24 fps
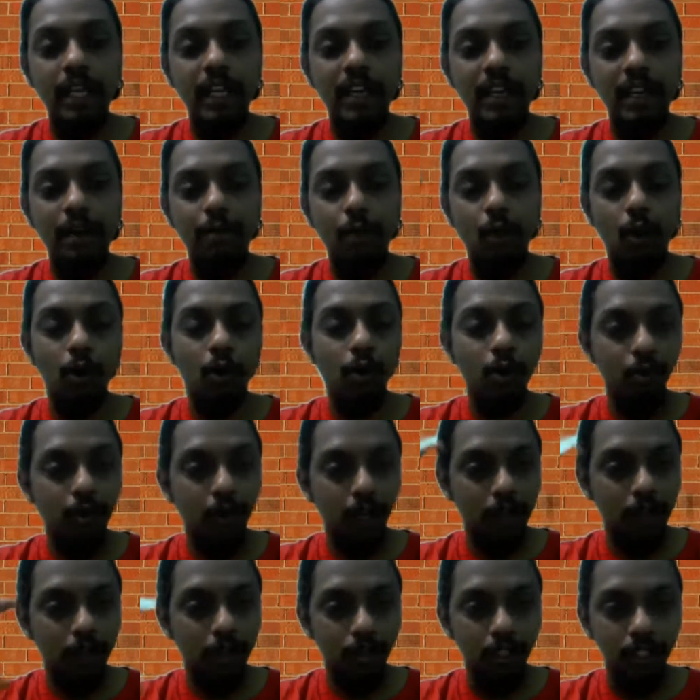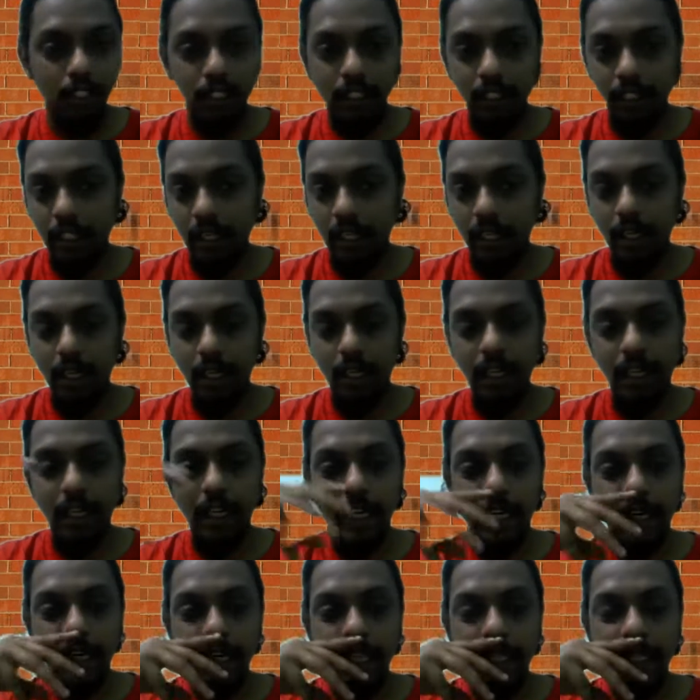deployed to work on this
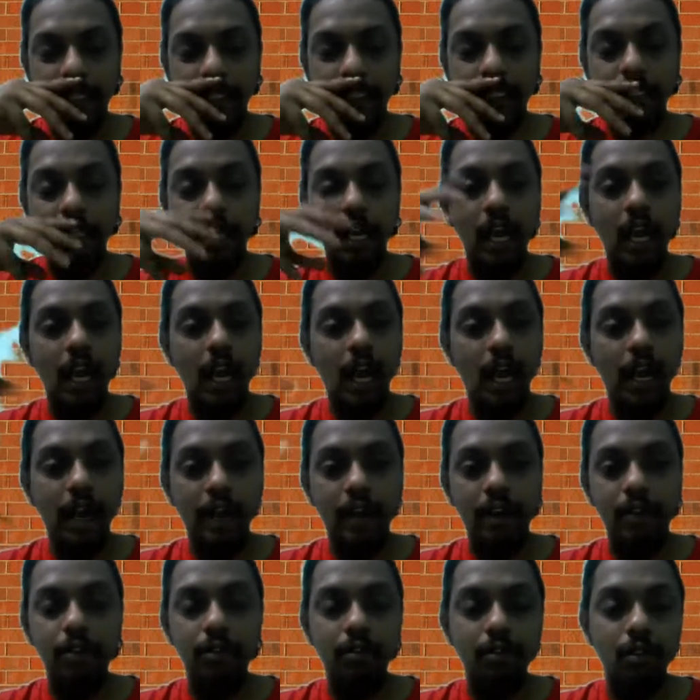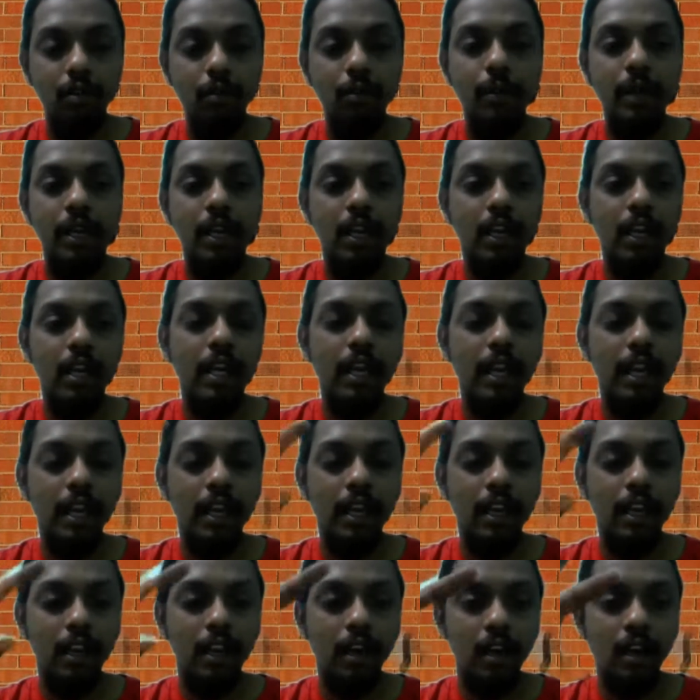ATS, and you will be
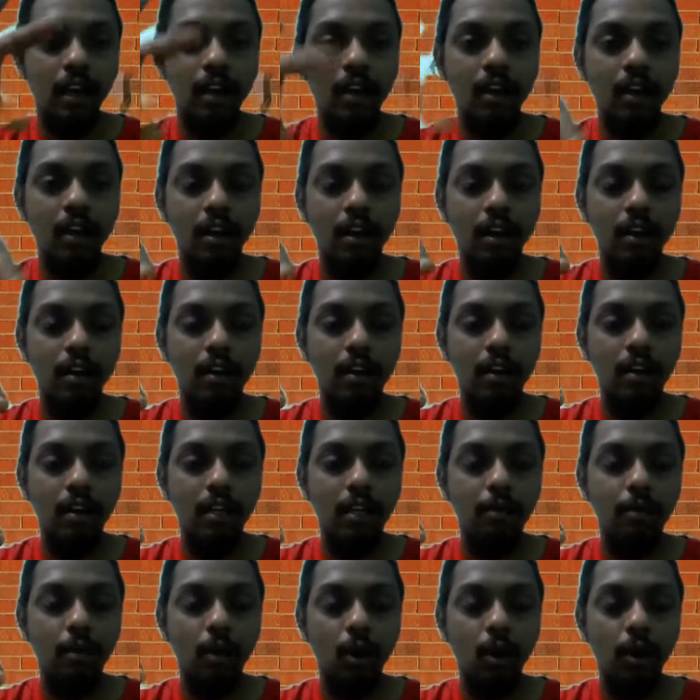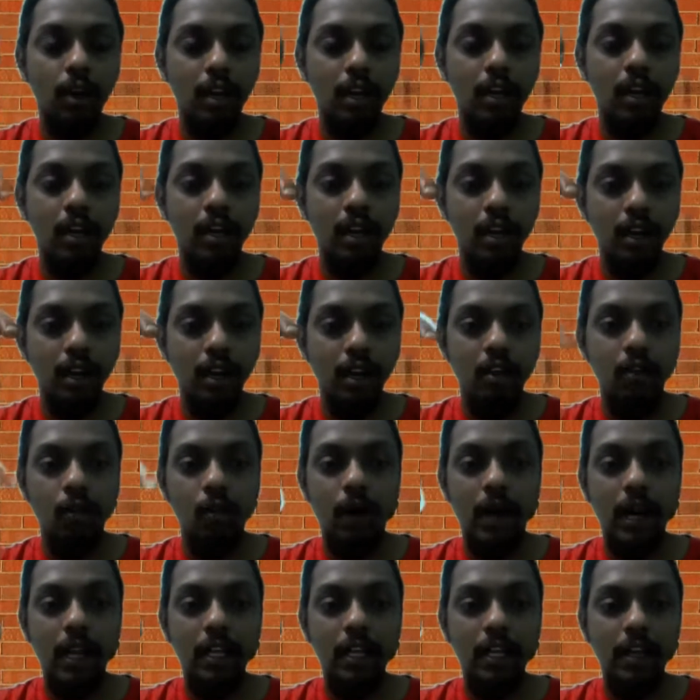getting deployed in
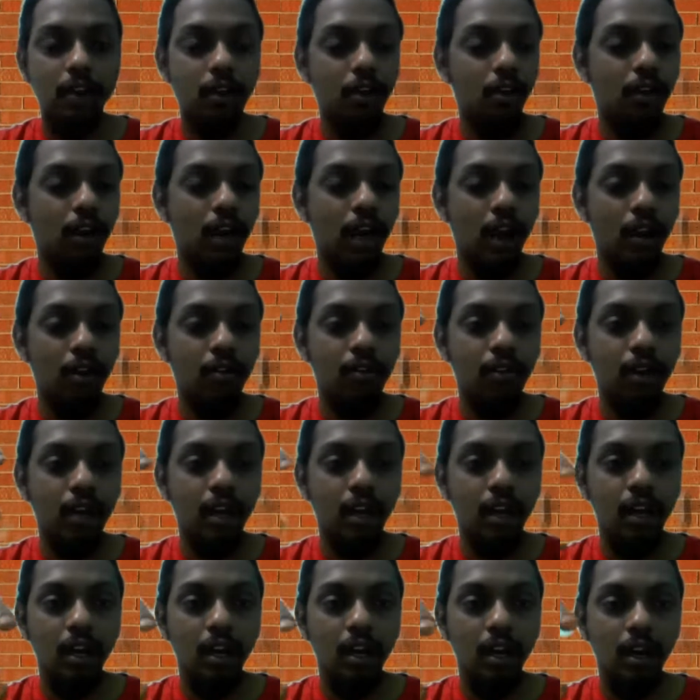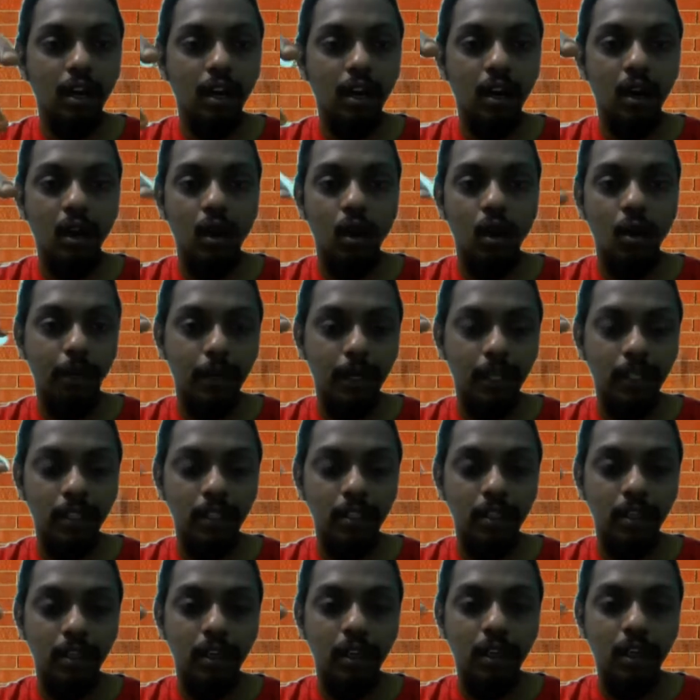working on our
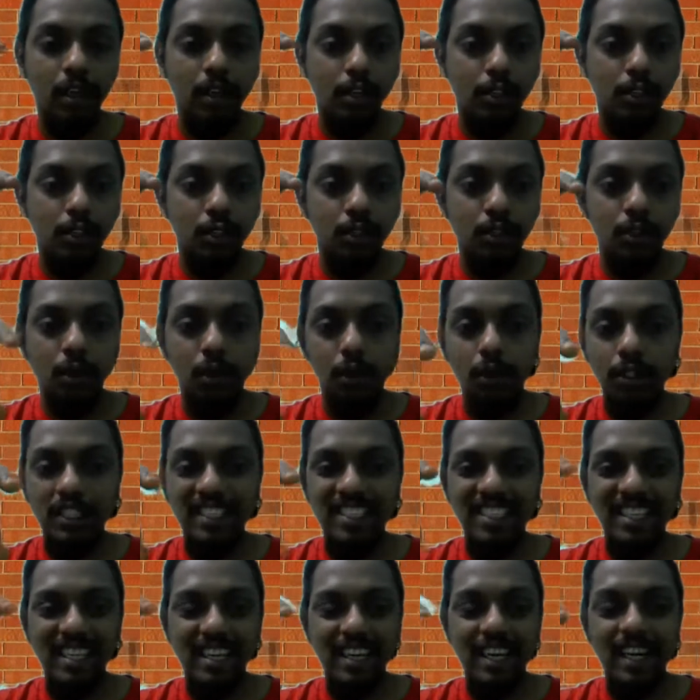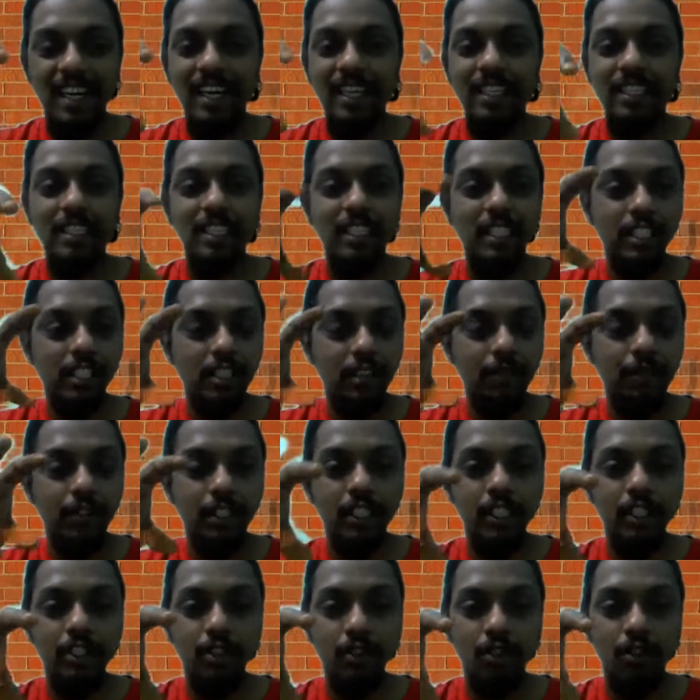open source learning system which
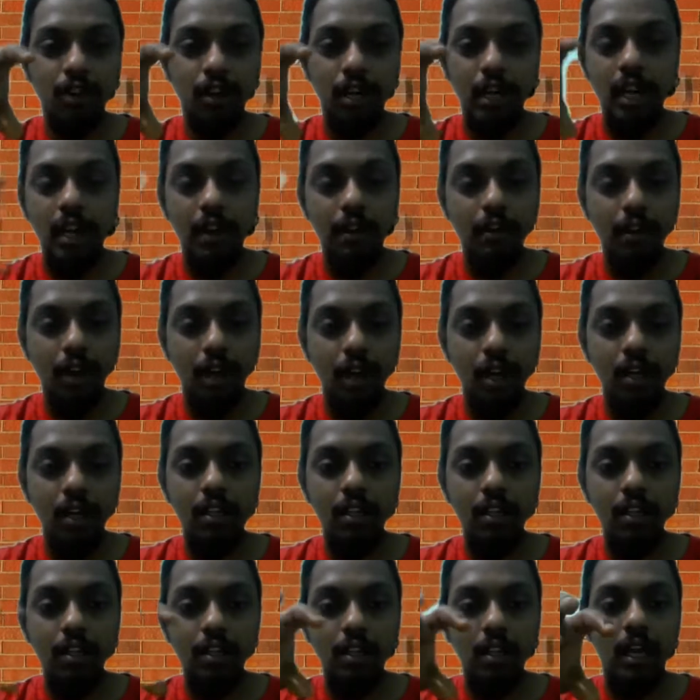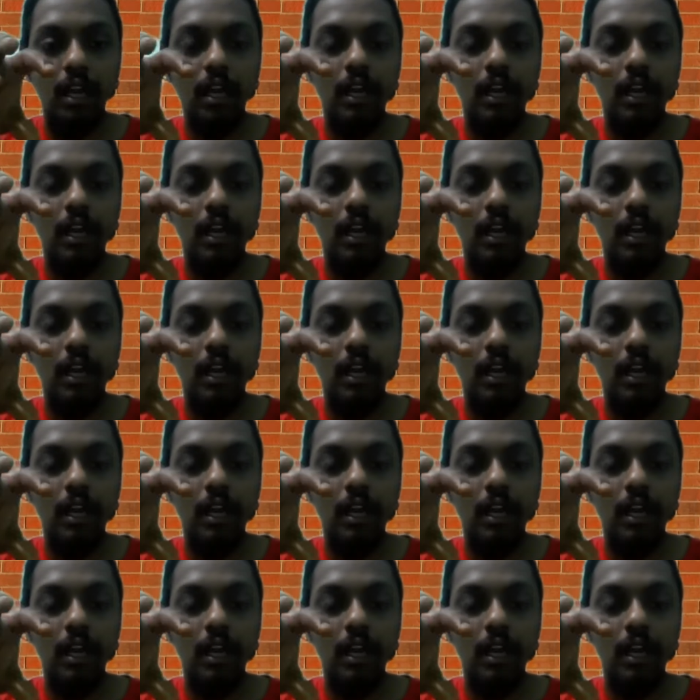is called Eduladder,